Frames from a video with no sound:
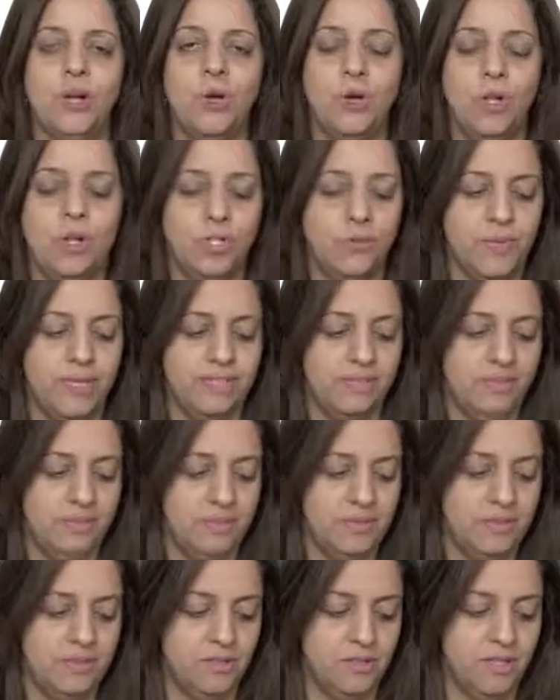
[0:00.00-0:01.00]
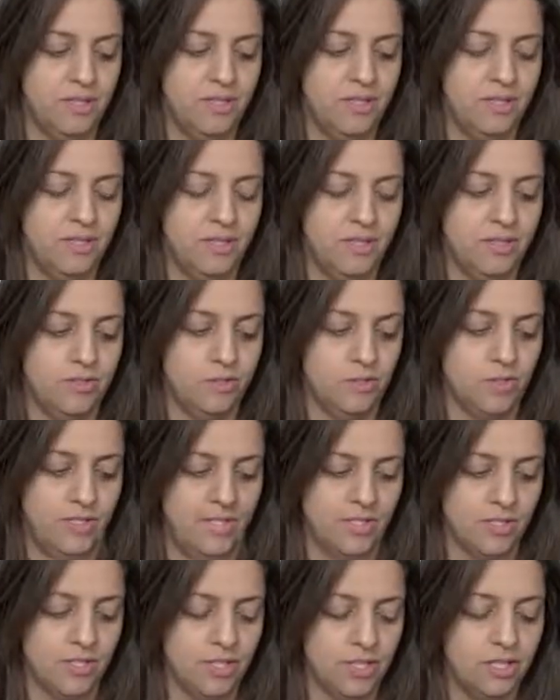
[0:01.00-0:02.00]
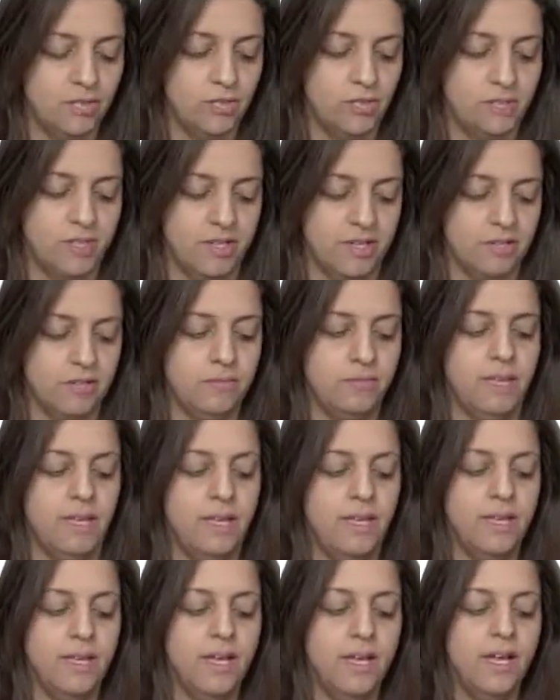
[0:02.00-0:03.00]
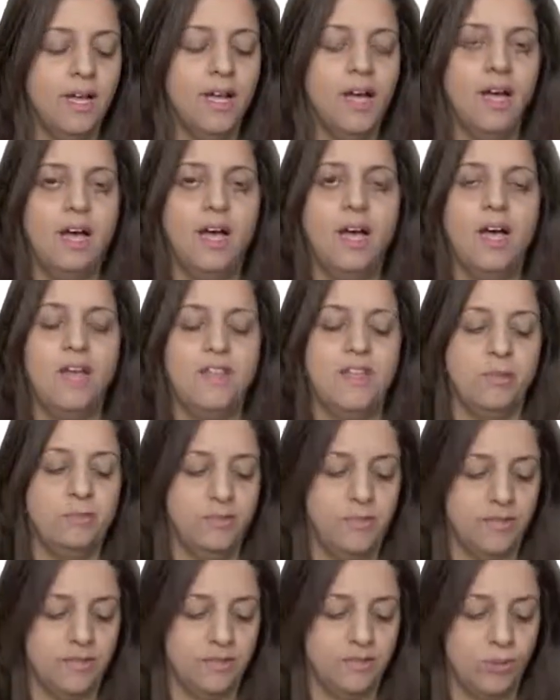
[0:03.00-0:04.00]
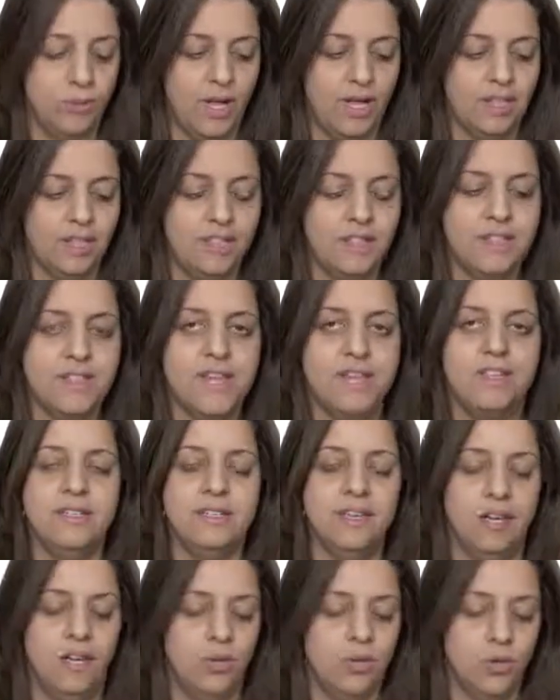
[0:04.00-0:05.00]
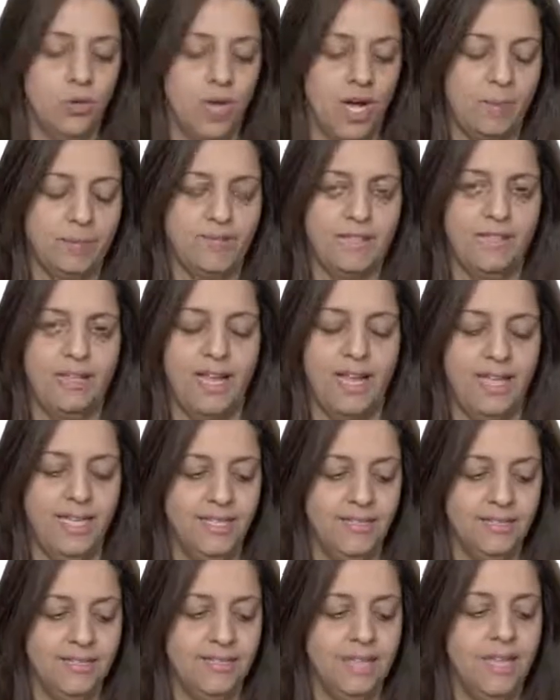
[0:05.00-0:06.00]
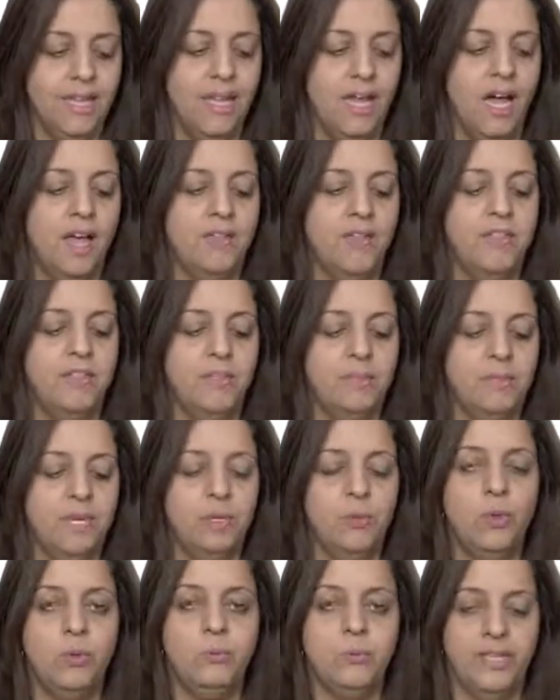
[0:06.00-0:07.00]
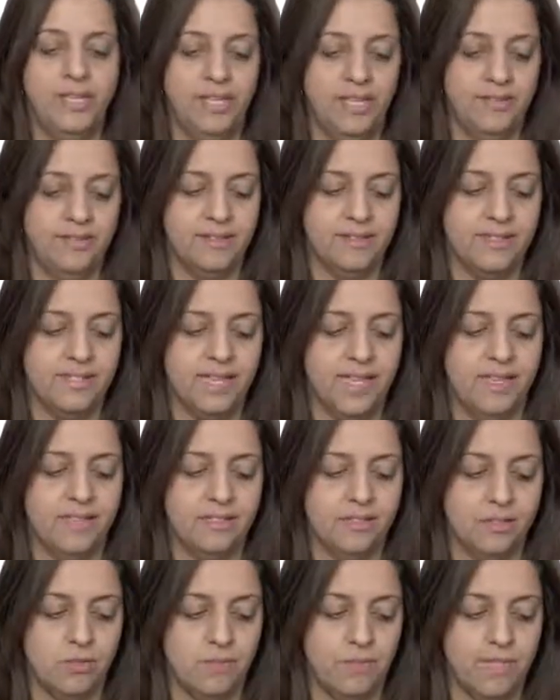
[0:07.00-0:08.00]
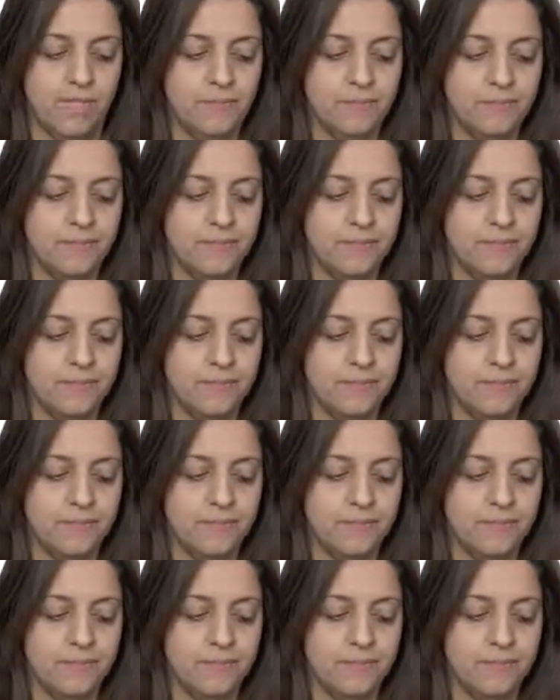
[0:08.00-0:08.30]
all the way deep in the tree. So we're going to pick 3, then pick 12, then go up to 8, and then the min will be, in this case, 3.